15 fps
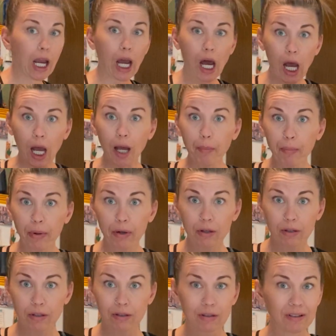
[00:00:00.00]
cup,
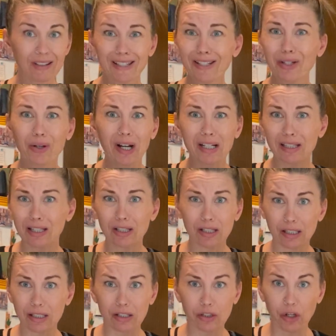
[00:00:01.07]
you guys, it's
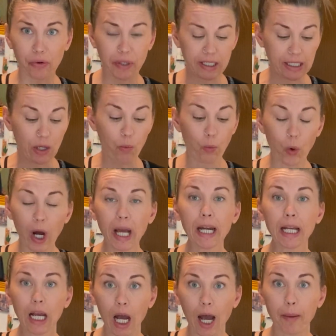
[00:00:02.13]
just so easy.
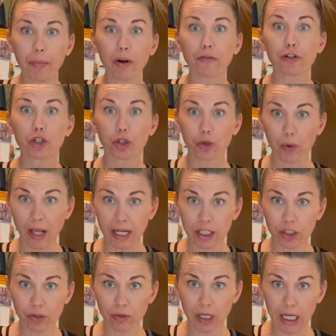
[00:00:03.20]
1 cup of
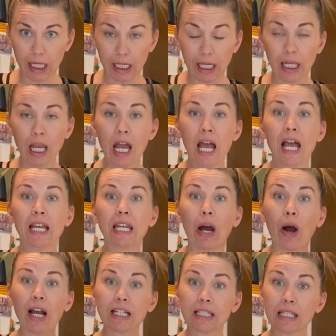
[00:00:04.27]
shredded zucchini. Now
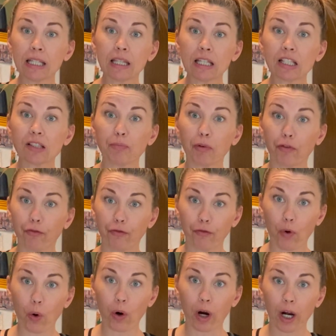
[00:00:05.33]
I did this
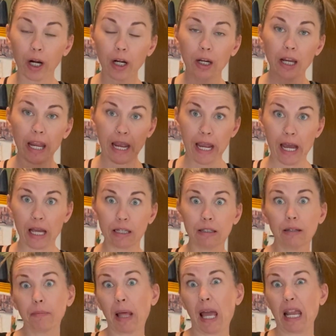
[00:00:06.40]

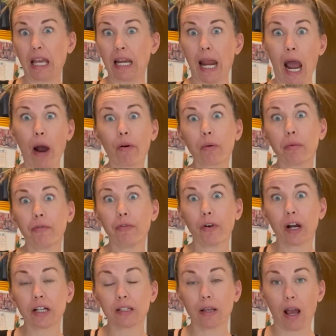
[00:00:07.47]
beforehand, like an hour
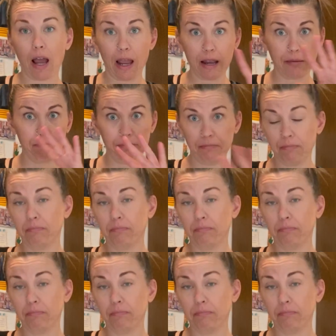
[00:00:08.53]
before I